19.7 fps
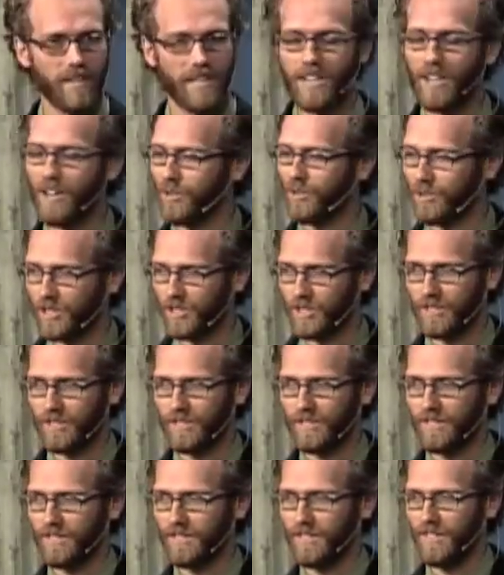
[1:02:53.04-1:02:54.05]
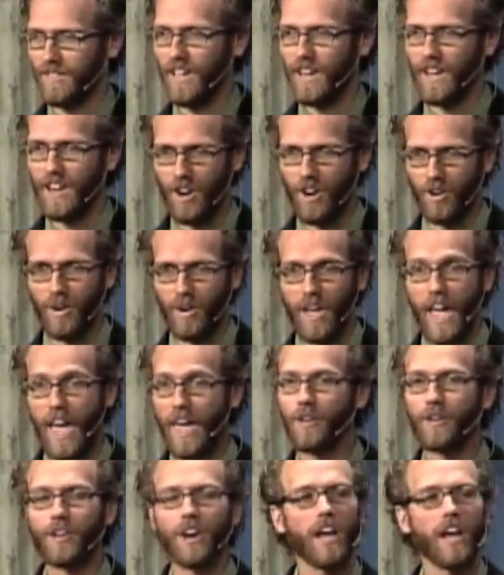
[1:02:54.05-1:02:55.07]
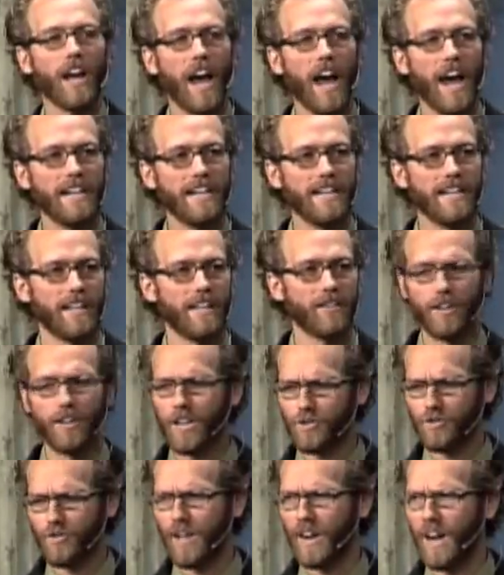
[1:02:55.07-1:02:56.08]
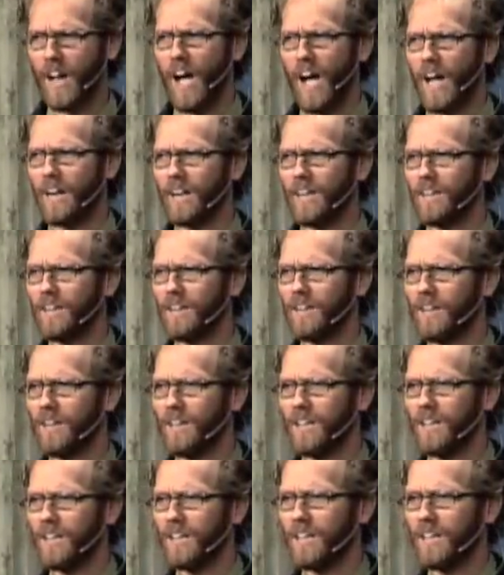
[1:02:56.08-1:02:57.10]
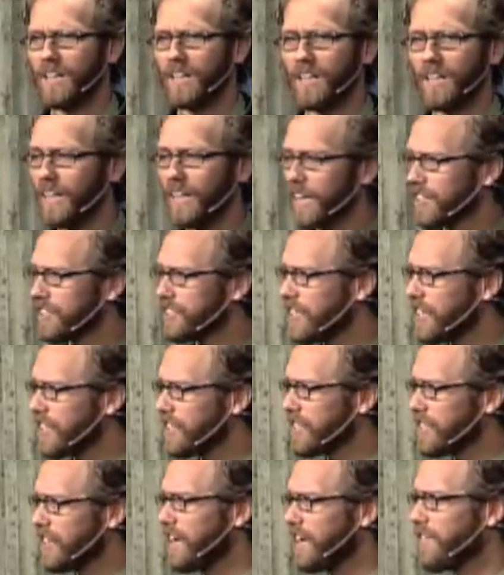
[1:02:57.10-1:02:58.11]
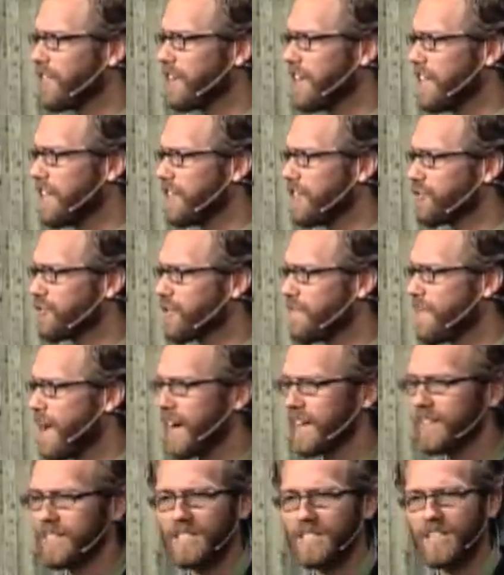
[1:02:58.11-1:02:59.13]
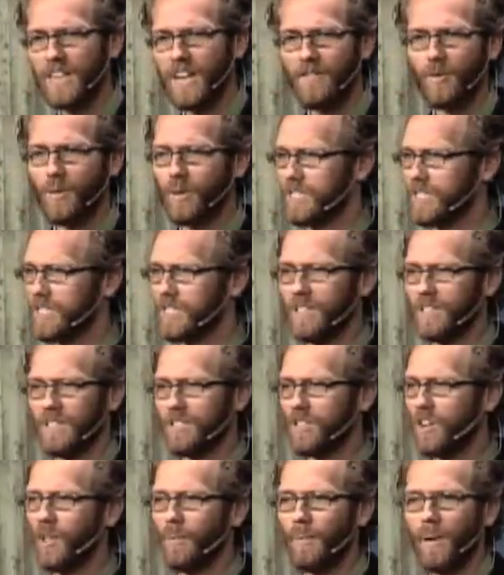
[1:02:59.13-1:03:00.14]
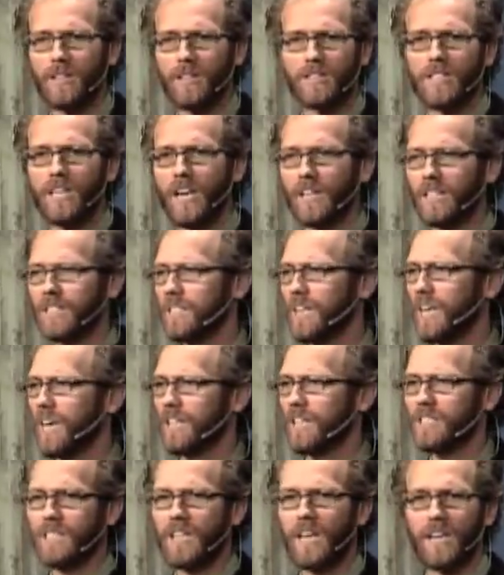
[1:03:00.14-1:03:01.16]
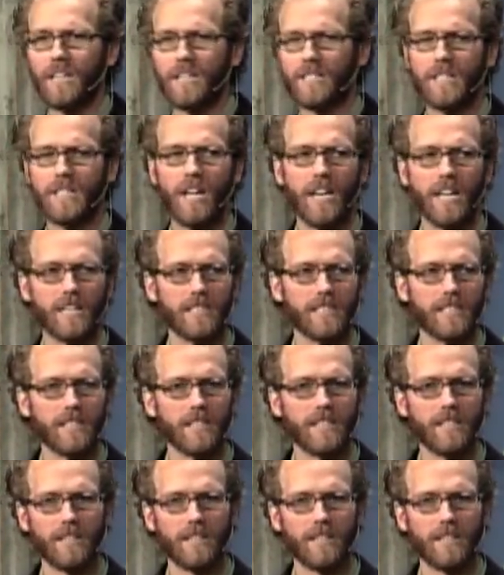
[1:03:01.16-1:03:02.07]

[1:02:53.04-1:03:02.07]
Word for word: He knows. They know. And they're not hiding it. They're not trying to hide it. It glares at us on every industry magazine, everywhere. It's all about sex, sex, sex, sex.